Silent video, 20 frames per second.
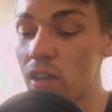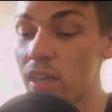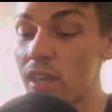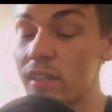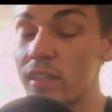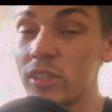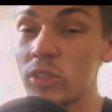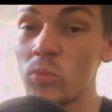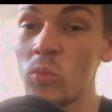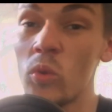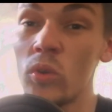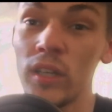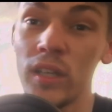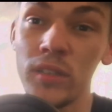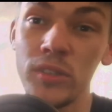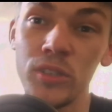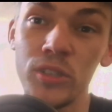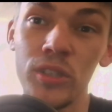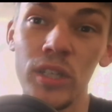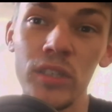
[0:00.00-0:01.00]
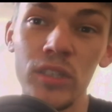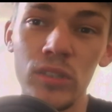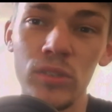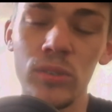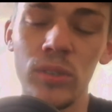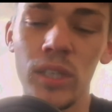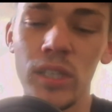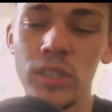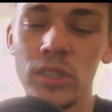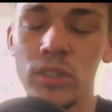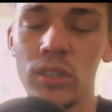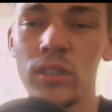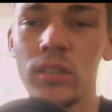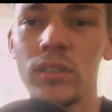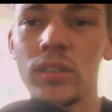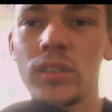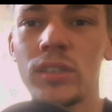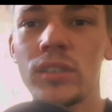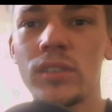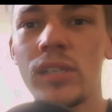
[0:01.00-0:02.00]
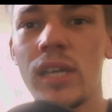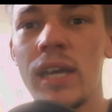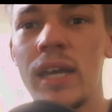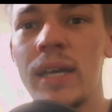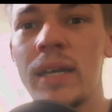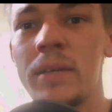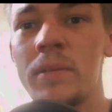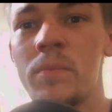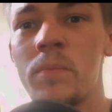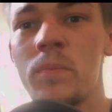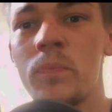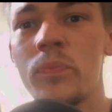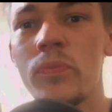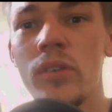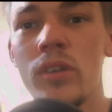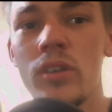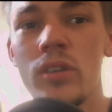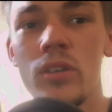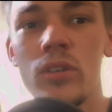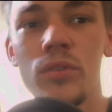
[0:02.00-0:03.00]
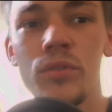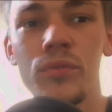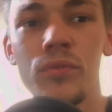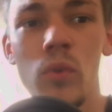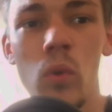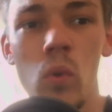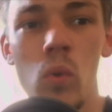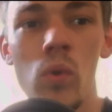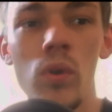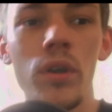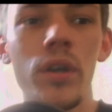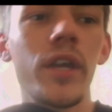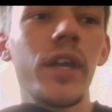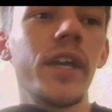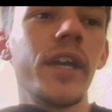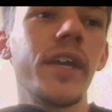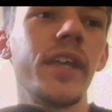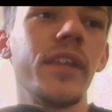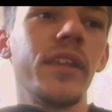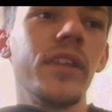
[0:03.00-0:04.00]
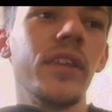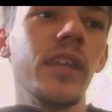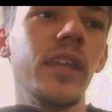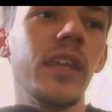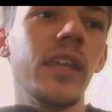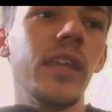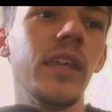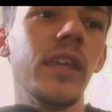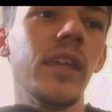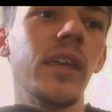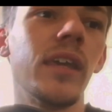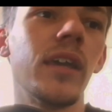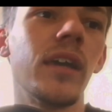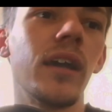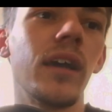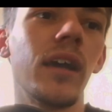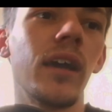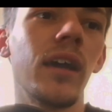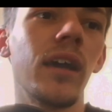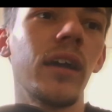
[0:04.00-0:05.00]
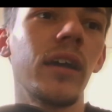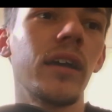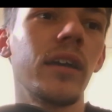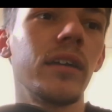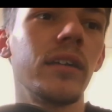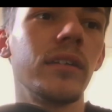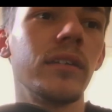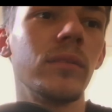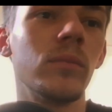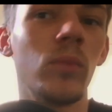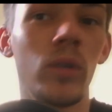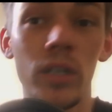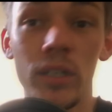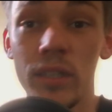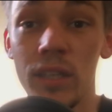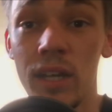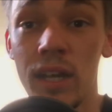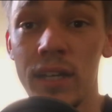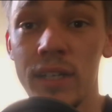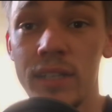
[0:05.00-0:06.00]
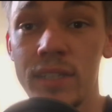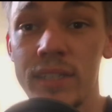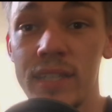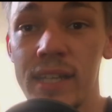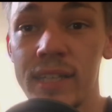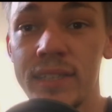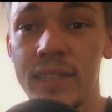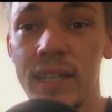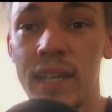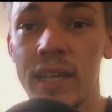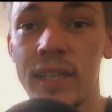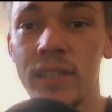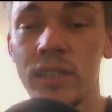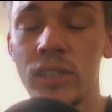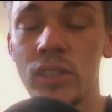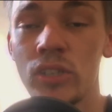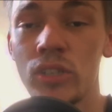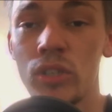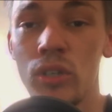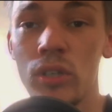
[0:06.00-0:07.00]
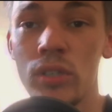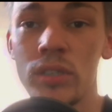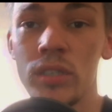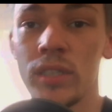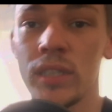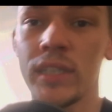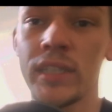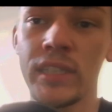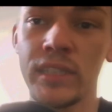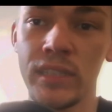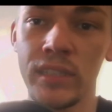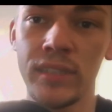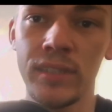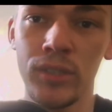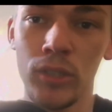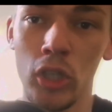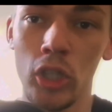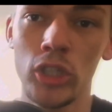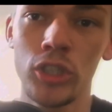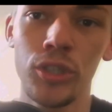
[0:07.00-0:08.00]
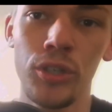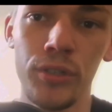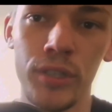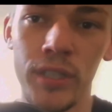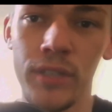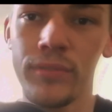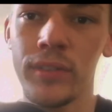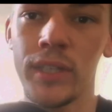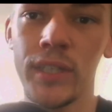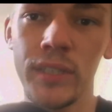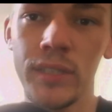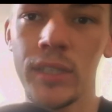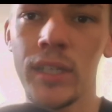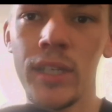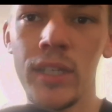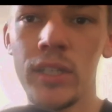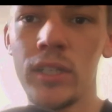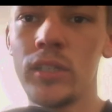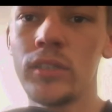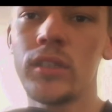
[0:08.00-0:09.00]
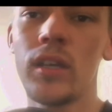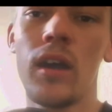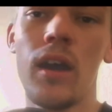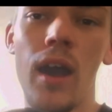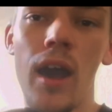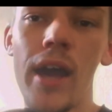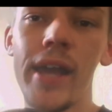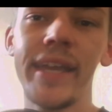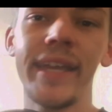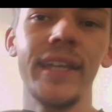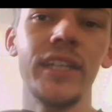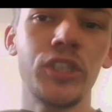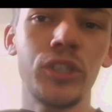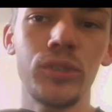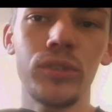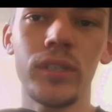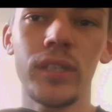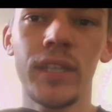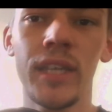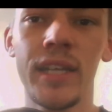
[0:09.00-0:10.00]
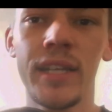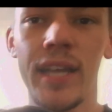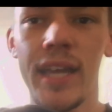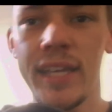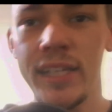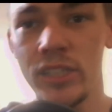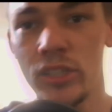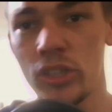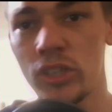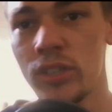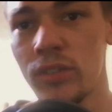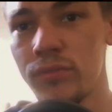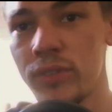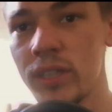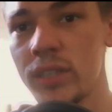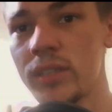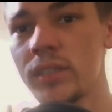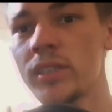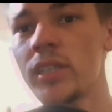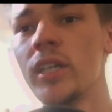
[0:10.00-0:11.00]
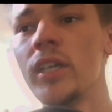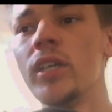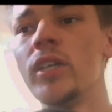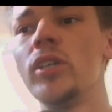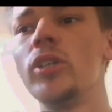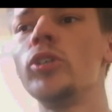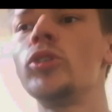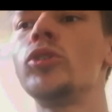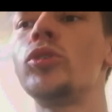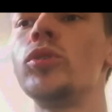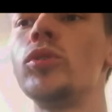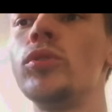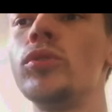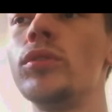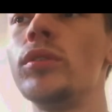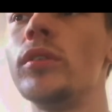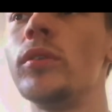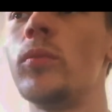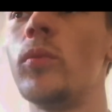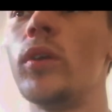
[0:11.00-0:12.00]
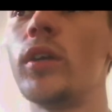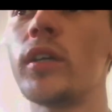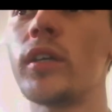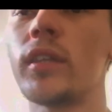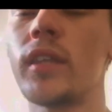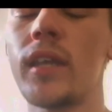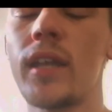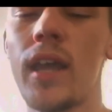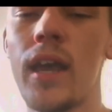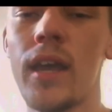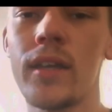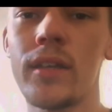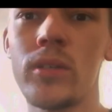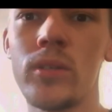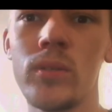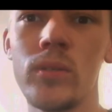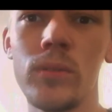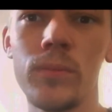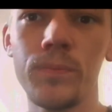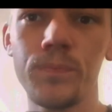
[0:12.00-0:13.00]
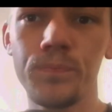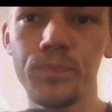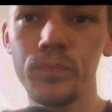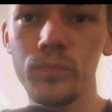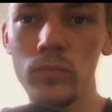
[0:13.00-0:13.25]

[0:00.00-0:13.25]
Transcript: Oh yeah, this morning I was trying to do the certs for the work that I did yesterday. Certs is a certificate, so I issue then a certificate to the work that I do